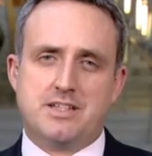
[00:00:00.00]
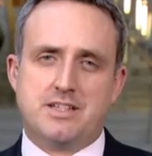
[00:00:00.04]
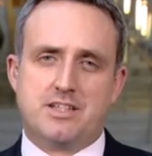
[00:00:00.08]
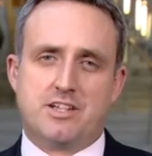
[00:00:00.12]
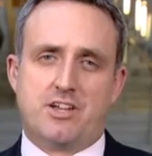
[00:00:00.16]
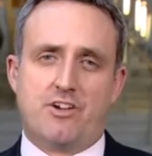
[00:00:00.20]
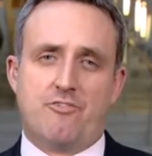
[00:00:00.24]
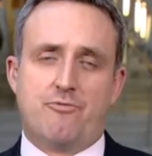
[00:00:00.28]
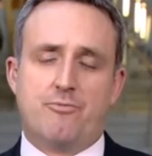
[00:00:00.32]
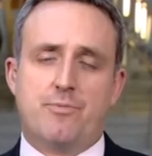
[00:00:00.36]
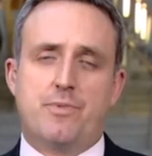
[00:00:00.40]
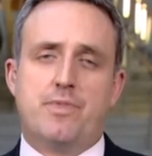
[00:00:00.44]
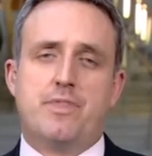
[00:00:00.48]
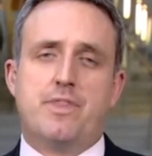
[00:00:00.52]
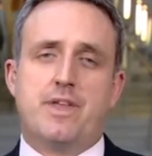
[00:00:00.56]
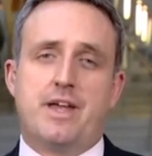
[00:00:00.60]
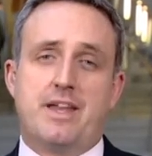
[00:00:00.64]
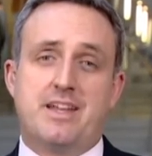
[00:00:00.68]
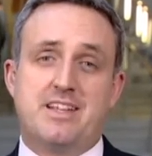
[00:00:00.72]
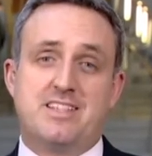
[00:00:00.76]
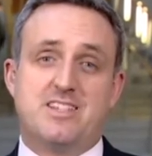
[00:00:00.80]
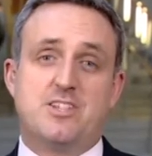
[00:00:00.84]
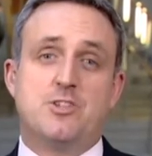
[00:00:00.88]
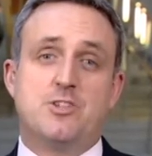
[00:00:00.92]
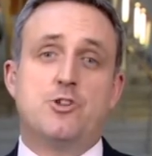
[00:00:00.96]
It's a government
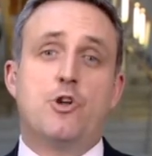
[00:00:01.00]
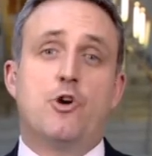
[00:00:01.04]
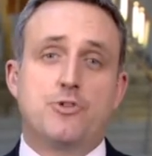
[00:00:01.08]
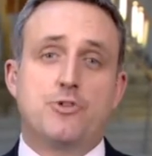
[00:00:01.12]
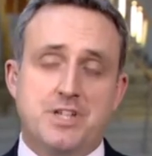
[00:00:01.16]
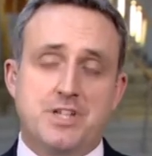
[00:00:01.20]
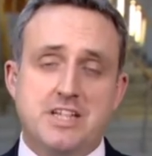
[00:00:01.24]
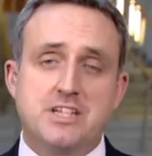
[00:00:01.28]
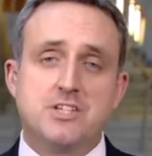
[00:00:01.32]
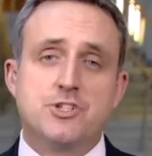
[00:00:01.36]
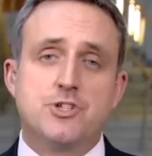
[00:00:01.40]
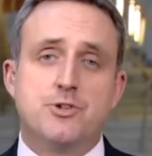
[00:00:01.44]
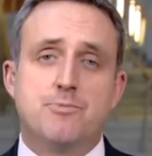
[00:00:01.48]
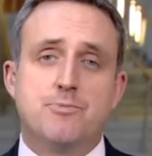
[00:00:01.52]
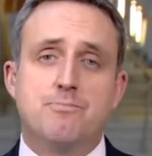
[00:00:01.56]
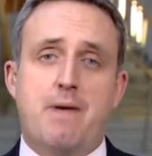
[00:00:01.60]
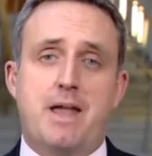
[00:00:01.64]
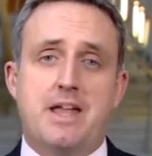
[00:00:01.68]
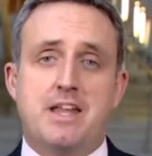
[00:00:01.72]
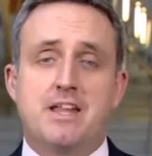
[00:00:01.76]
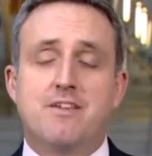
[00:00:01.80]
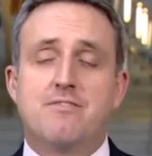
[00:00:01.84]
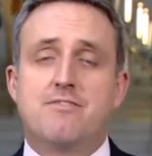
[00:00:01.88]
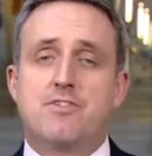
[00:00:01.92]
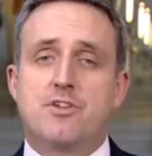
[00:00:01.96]
that is nodding to
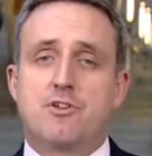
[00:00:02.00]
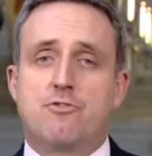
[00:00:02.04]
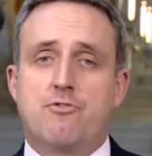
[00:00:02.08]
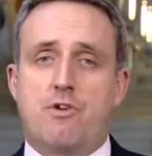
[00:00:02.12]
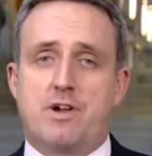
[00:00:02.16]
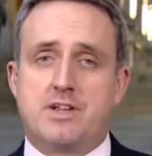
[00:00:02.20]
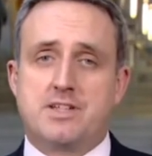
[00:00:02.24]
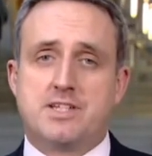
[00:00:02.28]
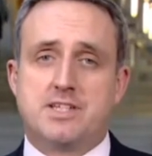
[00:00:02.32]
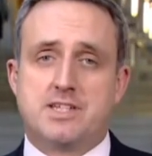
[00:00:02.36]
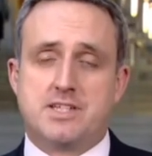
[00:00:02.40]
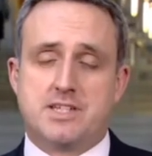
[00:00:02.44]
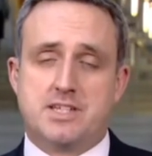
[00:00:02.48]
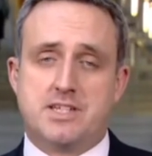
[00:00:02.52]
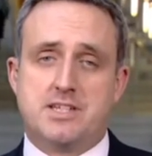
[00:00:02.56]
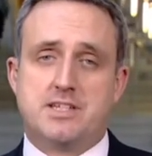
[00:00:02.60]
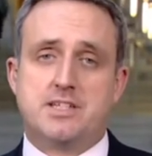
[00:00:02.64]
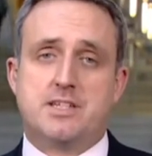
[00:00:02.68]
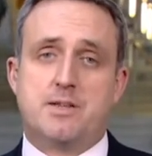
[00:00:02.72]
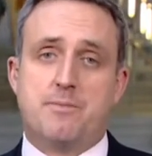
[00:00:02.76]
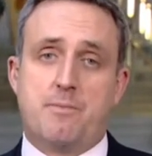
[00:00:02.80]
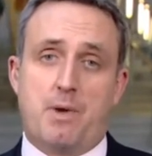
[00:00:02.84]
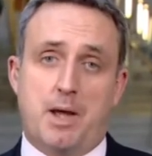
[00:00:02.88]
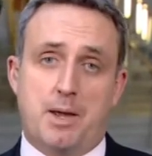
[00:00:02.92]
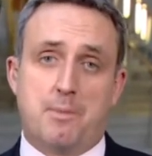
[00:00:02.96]
many of the
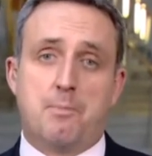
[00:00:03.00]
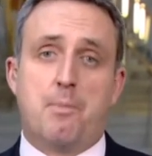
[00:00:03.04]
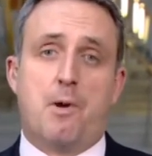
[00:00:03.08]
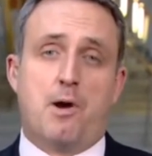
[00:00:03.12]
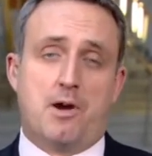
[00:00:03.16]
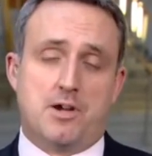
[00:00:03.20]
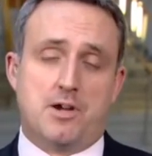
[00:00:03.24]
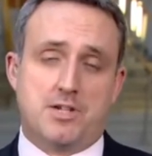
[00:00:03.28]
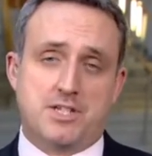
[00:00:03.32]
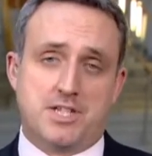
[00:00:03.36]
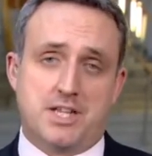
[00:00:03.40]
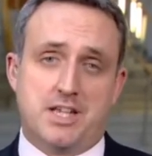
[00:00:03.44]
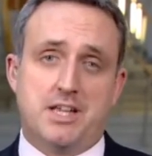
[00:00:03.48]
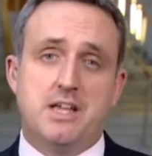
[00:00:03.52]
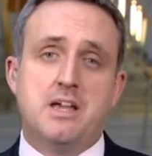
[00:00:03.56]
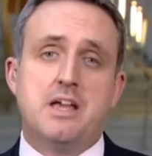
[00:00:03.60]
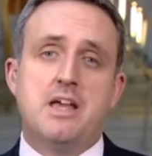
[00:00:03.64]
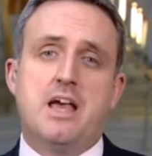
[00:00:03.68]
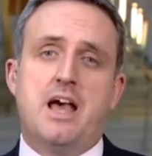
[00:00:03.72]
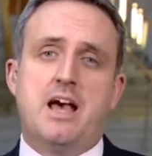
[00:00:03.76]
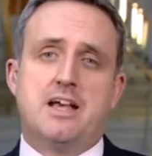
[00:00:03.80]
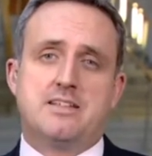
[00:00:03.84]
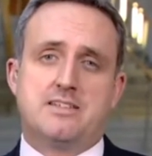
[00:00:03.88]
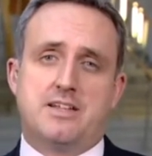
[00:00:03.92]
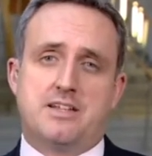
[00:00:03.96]
crises that my party
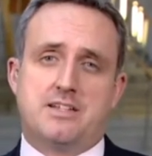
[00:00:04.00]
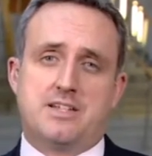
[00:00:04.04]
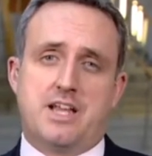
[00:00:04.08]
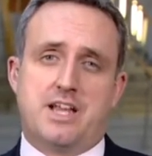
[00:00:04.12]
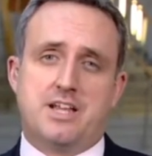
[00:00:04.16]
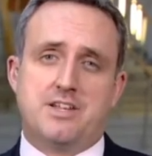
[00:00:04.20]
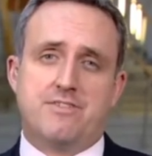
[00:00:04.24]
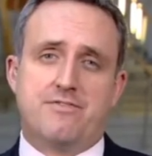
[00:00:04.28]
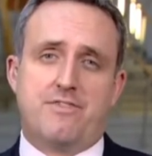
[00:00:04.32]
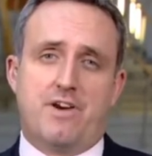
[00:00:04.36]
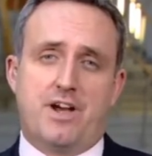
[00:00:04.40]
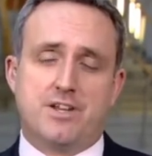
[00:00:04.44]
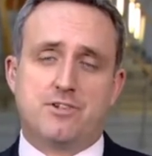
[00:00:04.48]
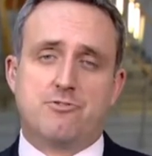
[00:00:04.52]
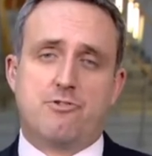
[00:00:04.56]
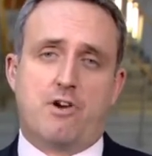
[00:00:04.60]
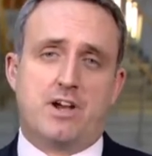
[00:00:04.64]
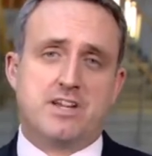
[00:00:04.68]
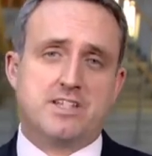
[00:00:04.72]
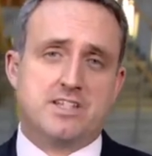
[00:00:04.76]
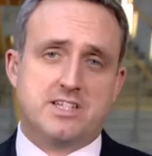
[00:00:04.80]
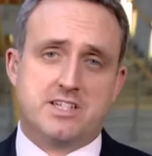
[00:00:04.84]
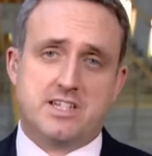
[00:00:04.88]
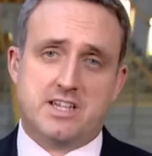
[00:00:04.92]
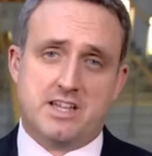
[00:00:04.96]
has identified,
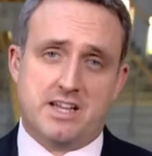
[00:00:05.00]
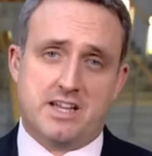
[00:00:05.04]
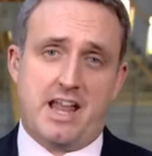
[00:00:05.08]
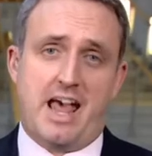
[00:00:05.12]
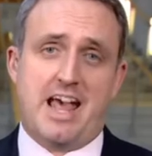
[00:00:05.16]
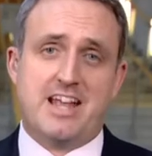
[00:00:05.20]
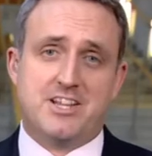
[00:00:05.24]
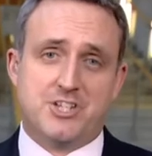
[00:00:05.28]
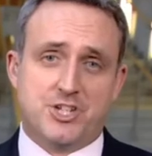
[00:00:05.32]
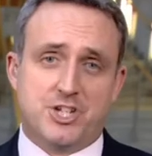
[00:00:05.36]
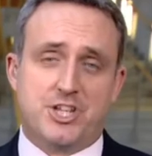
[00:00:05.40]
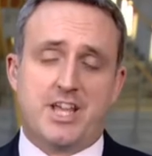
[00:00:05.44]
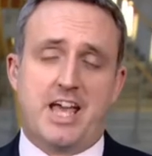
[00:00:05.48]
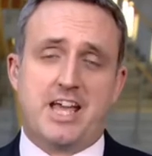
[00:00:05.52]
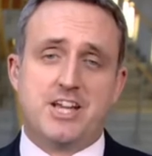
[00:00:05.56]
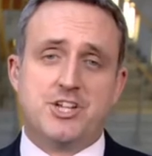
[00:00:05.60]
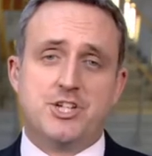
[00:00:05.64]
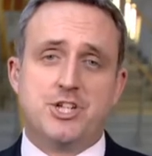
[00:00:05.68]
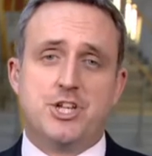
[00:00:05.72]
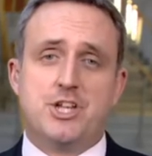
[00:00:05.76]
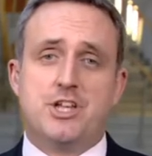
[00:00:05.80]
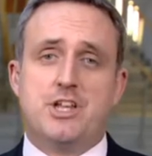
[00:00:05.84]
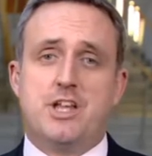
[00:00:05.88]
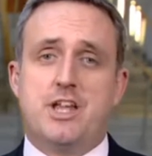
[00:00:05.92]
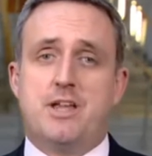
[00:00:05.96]
crises in
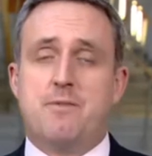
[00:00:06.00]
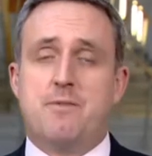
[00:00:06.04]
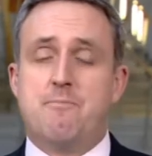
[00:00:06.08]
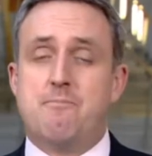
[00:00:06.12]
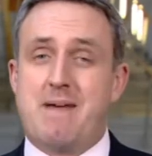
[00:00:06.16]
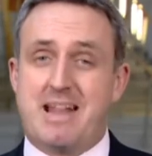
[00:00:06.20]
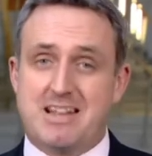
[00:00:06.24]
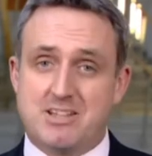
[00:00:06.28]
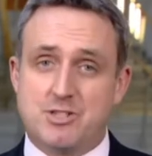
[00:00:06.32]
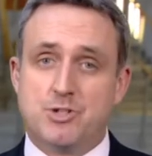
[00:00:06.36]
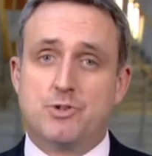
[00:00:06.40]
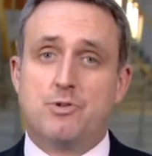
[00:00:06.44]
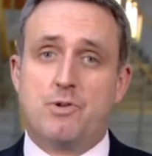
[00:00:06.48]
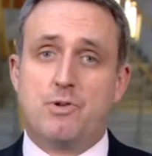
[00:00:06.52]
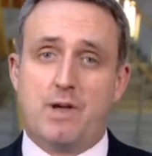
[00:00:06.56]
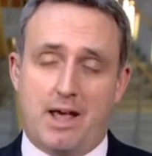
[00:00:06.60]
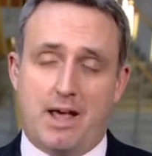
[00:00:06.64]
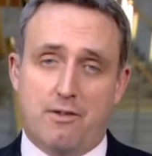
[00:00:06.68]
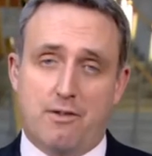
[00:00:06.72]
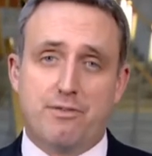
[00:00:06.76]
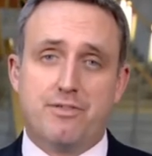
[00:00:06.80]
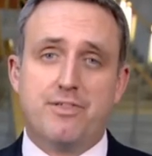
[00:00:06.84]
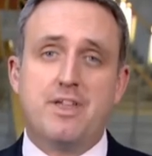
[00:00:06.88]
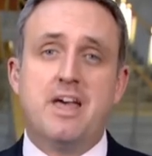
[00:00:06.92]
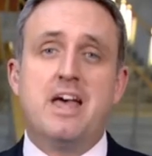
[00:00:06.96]
education, in mental
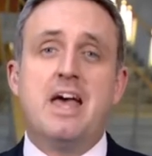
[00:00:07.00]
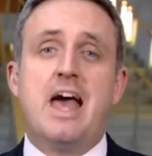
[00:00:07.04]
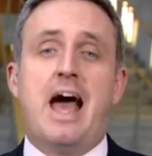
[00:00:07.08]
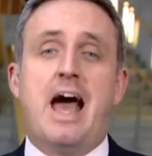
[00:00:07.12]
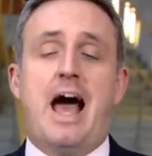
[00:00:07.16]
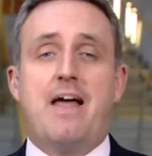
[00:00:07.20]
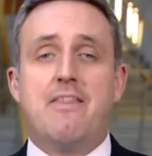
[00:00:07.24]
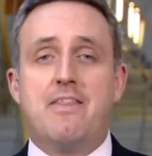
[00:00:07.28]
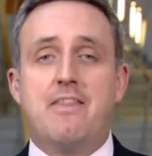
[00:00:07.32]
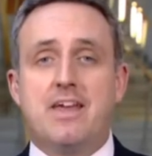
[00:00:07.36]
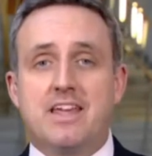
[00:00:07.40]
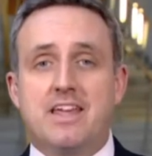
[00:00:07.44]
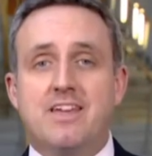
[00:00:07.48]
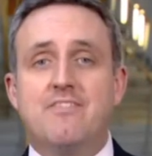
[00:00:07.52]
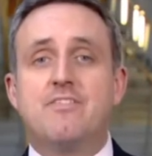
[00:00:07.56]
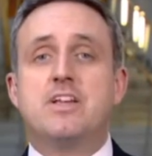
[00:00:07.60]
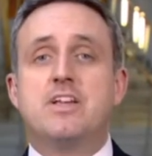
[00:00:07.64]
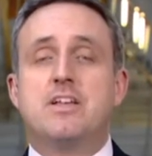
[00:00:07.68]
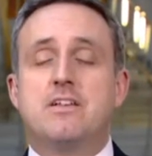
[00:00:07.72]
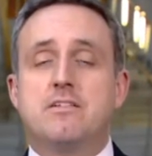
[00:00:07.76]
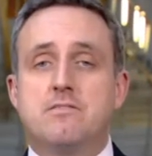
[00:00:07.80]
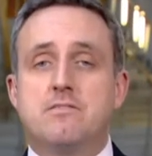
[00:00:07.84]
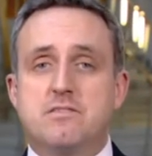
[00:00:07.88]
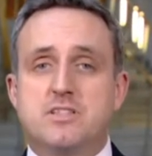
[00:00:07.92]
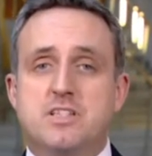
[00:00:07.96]
health, and they're
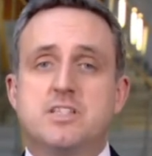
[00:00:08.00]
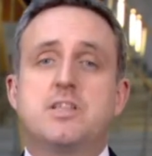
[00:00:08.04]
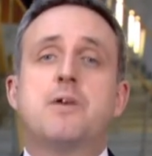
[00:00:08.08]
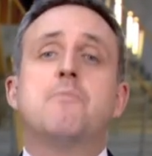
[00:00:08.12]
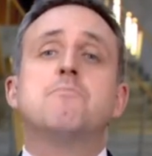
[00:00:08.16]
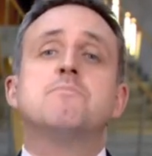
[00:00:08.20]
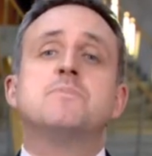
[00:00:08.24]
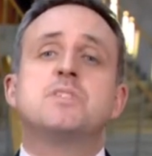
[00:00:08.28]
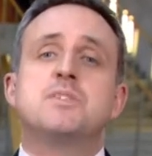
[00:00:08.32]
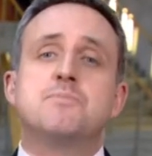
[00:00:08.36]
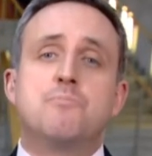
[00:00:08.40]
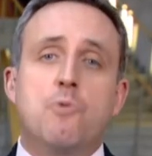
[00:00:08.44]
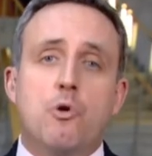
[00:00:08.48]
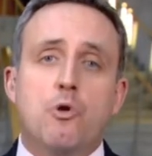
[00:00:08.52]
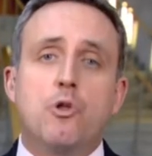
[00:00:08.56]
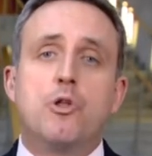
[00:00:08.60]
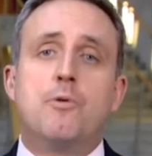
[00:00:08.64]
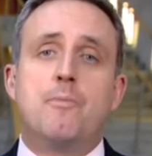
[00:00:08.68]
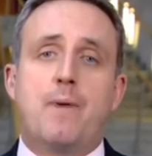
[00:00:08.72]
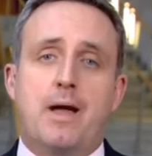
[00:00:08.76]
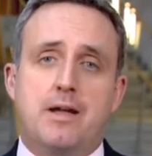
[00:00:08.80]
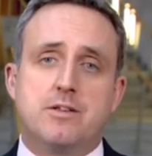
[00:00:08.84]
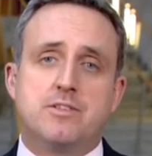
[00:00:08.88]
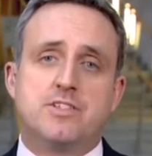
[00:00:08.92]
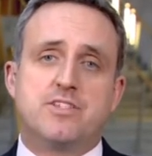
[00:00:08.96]
giving some small
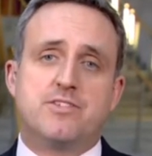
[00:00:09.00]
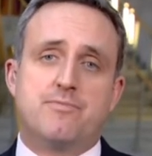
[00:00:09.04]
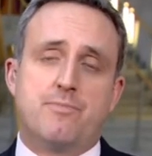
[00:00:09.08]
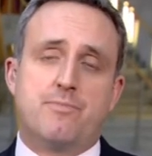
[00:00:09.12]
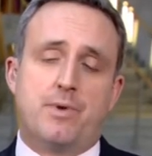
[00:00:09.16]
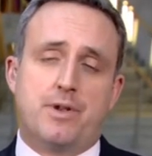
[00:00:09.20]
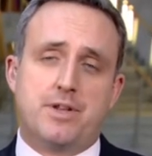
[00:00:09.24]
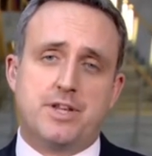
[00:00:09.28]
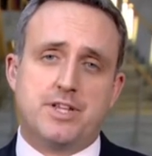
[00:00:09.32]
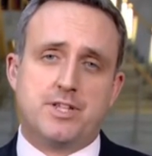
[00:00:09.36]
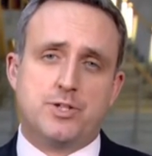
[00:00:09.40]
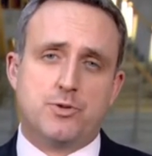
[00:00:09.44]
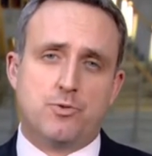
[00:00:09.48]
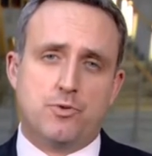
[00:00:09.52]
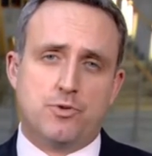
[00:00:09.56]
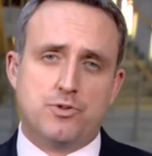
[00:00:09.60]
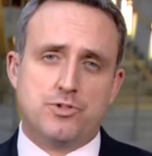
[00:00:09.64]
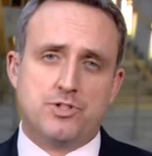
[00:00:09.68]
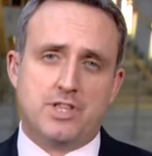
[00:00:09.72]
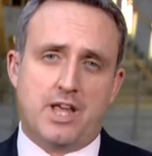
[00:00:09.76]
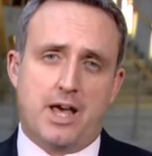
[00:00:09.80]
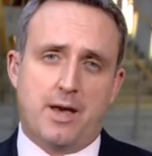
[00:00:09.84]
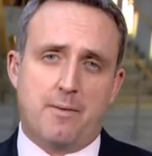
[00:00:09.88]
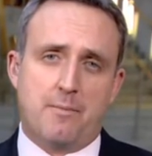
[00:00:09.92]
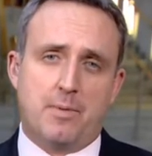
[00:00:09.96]
amounts of money
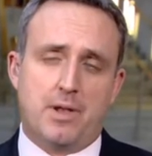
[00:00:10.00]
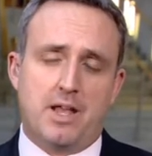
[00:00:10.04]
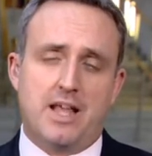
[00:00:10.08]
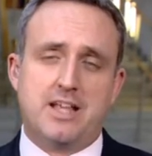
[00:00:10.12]
towards that.